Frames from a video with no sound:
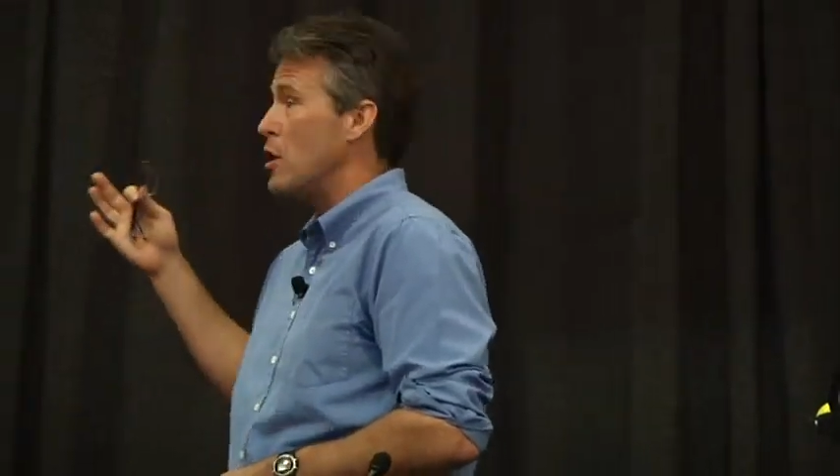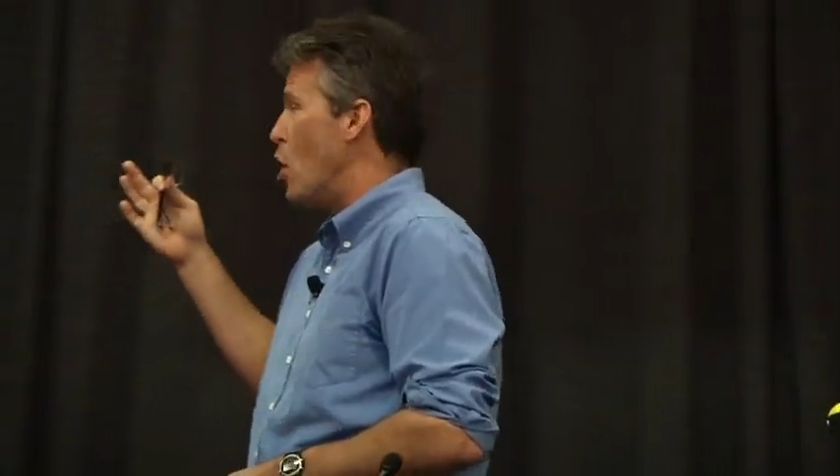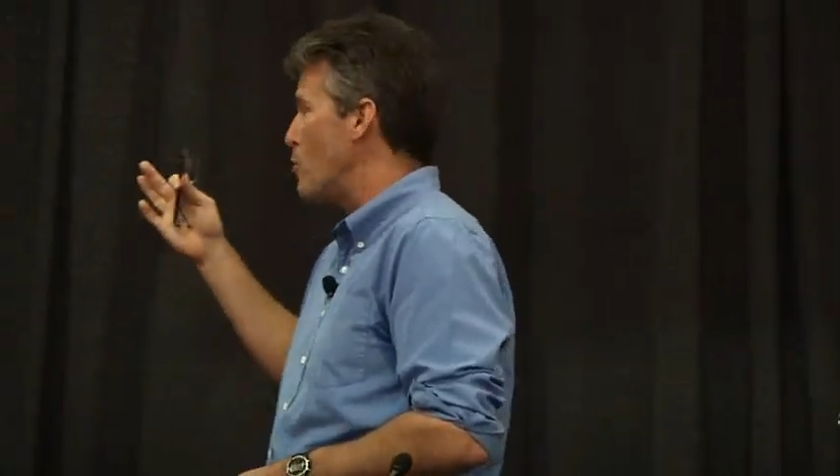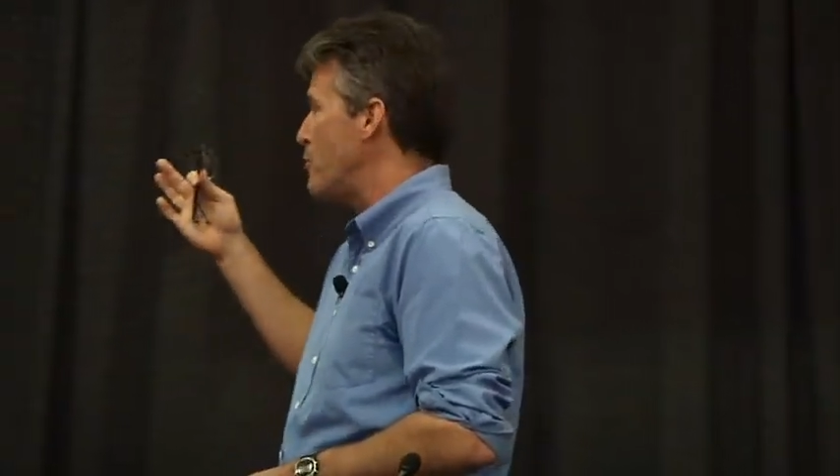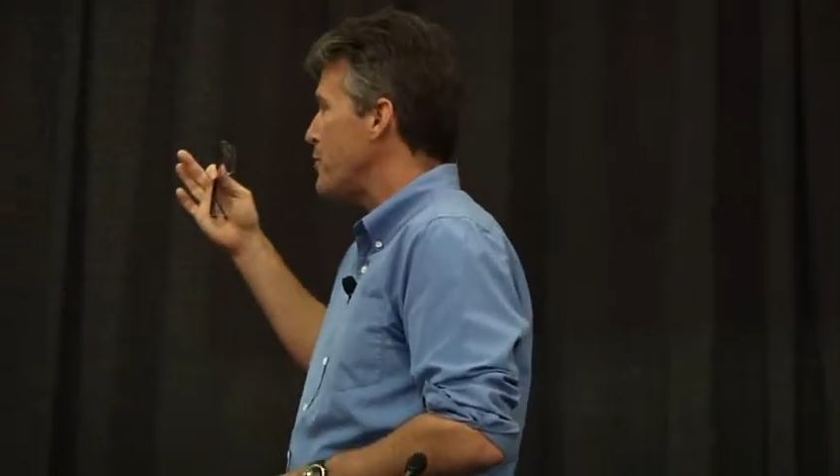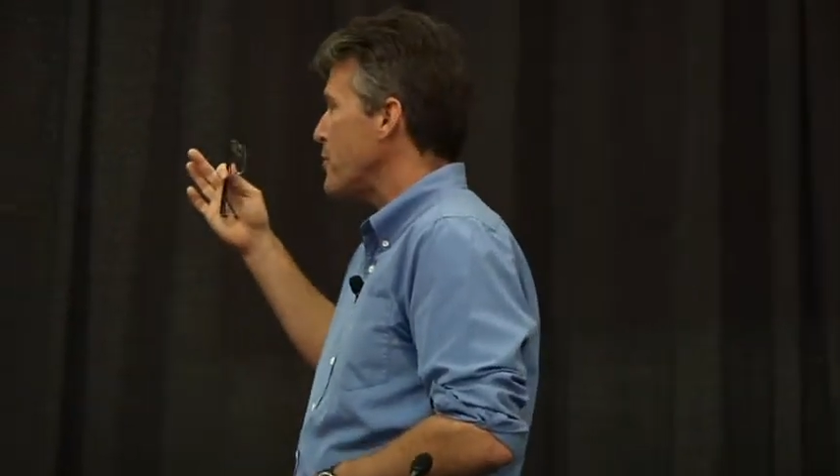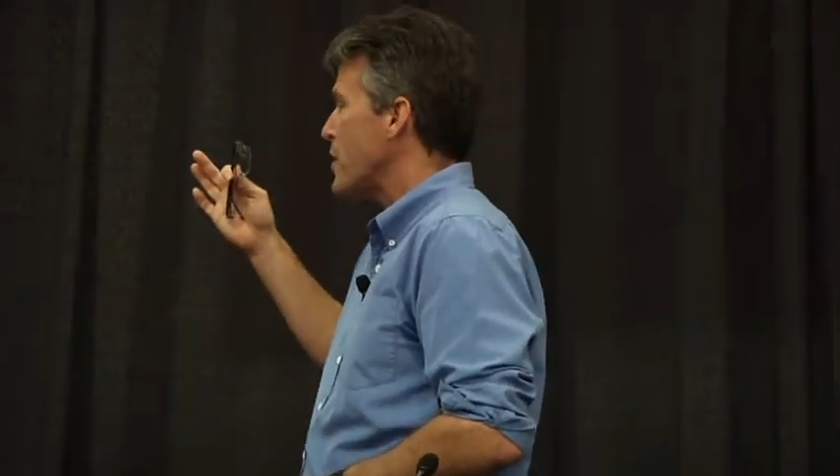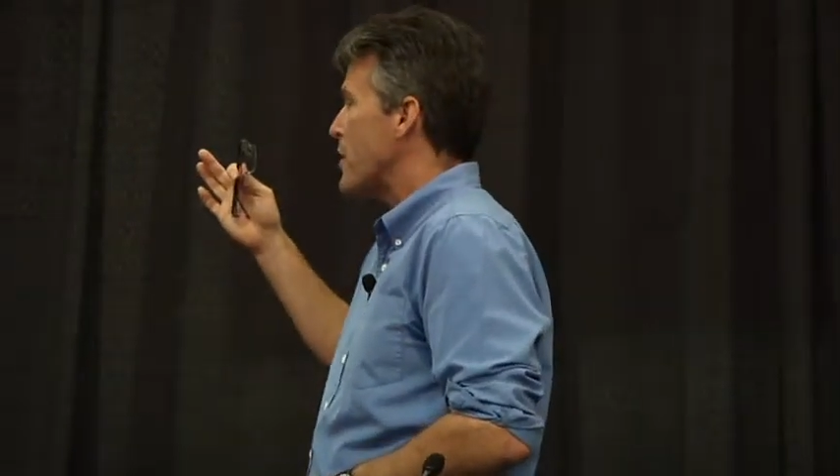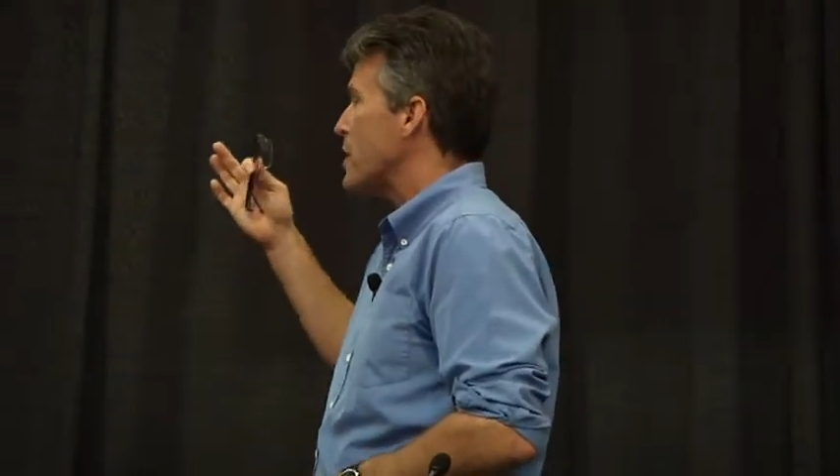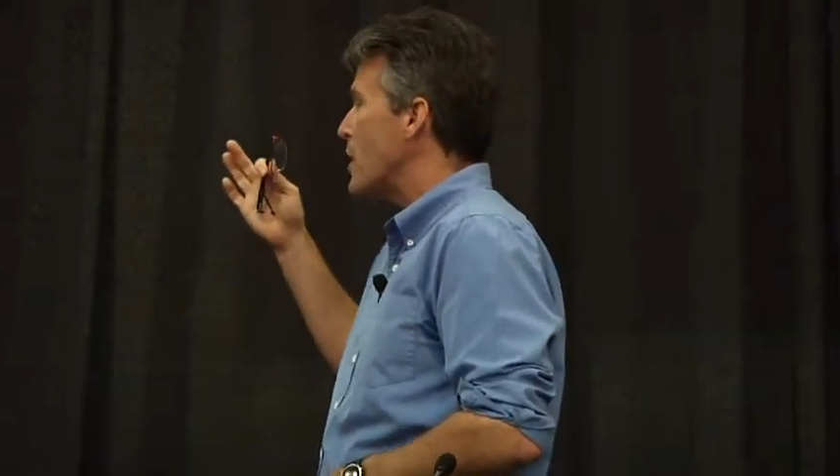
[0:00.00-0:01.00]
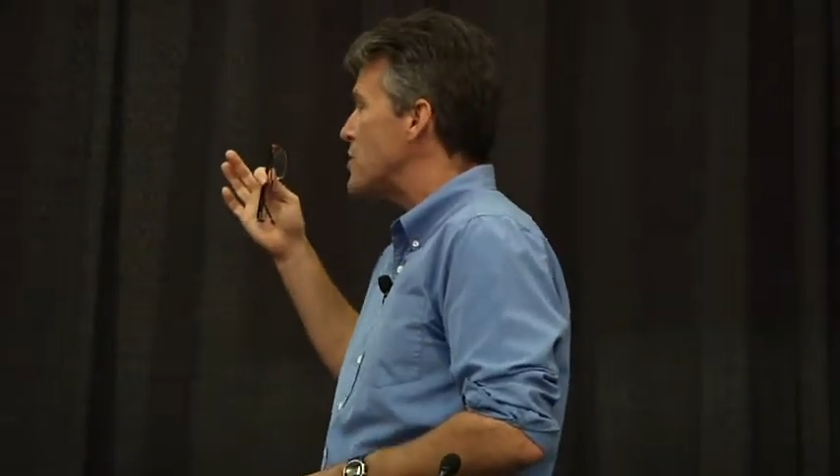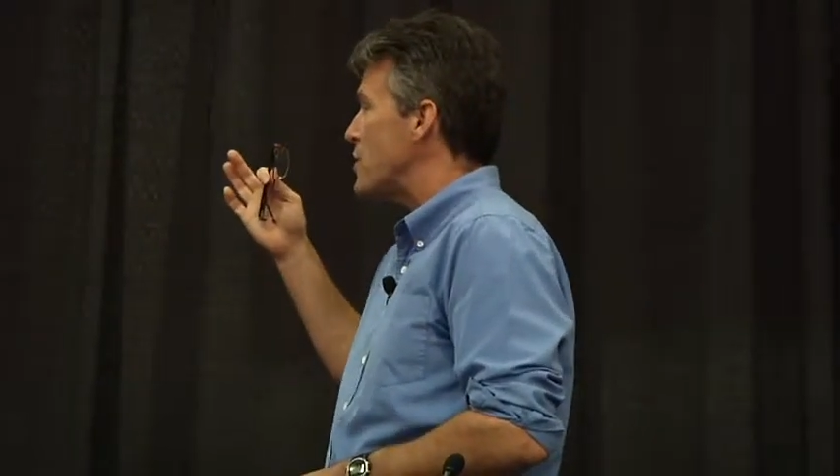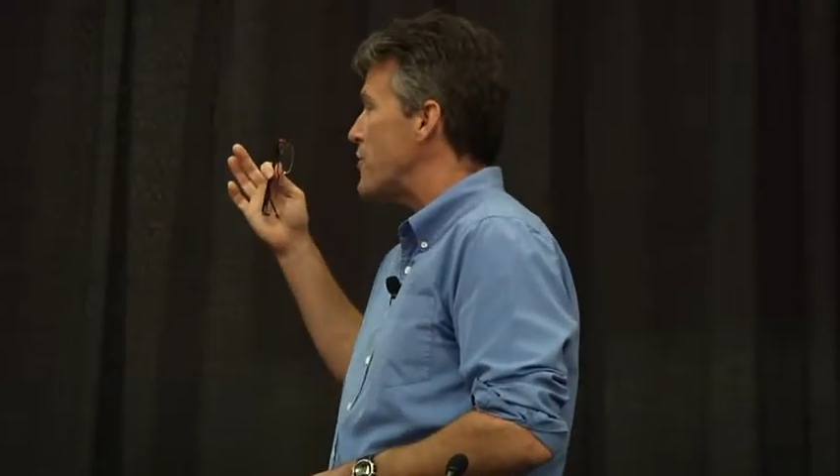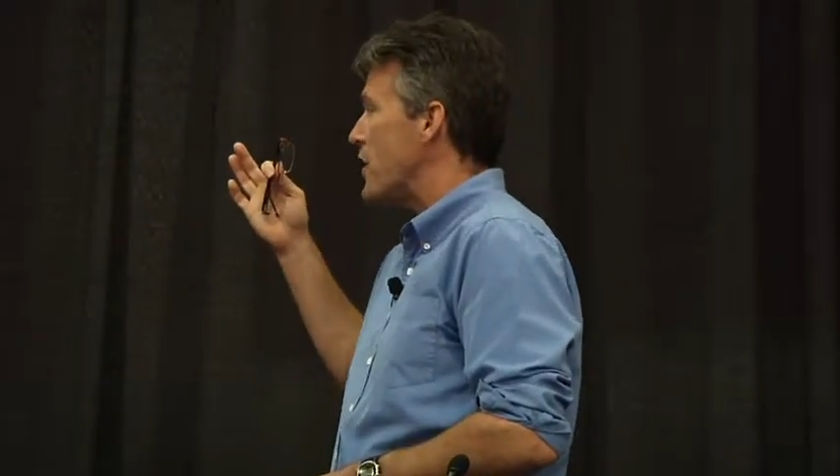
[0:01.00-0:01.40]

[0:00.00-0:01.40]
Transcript: loop that can also